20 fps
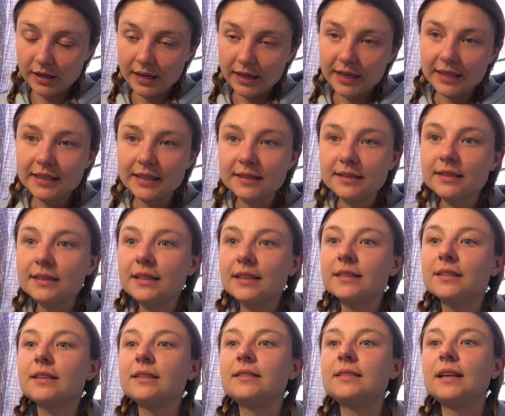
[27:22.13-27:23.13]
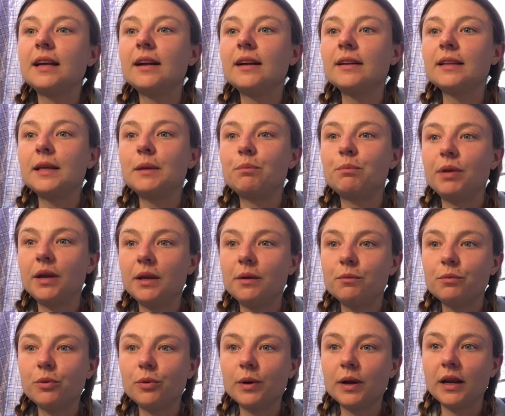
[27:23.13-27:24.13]
It doesn't necessarily
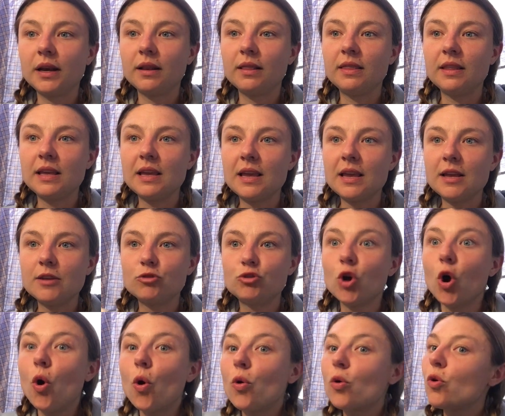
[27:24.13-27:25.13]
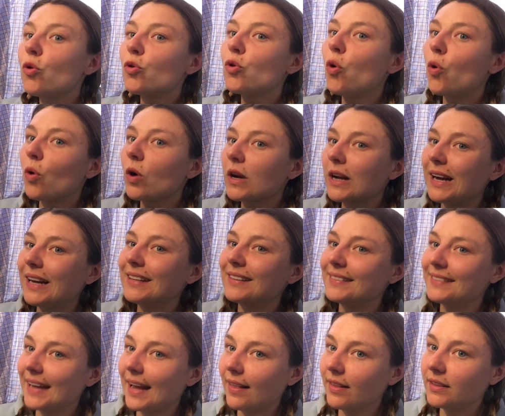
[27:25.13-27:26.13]
pinpoint the total core
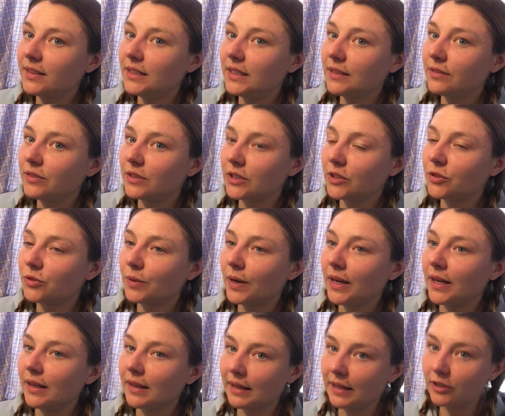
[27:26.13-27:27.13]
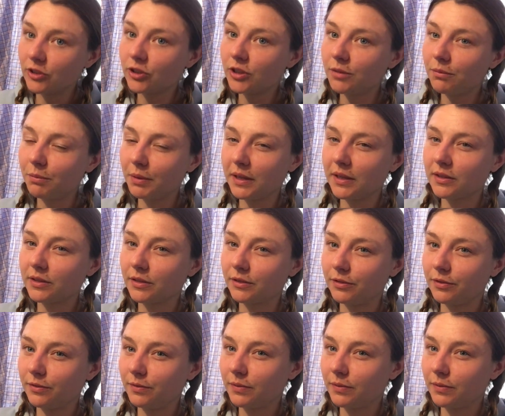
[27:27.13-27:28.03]
causality of dysregulation because of